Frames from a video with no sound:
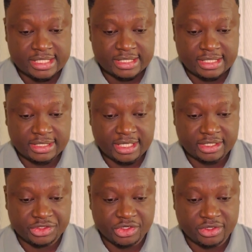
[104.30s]
These are
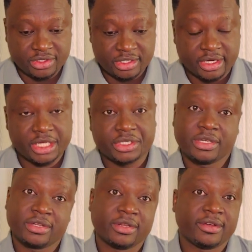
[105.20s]
the children, the great
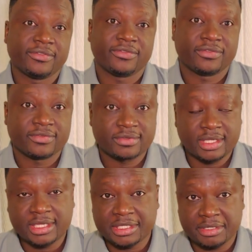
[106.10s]
children of the
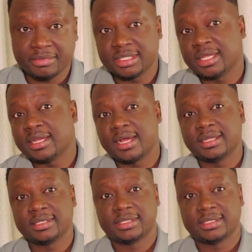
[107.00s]
Nelson Mandelas,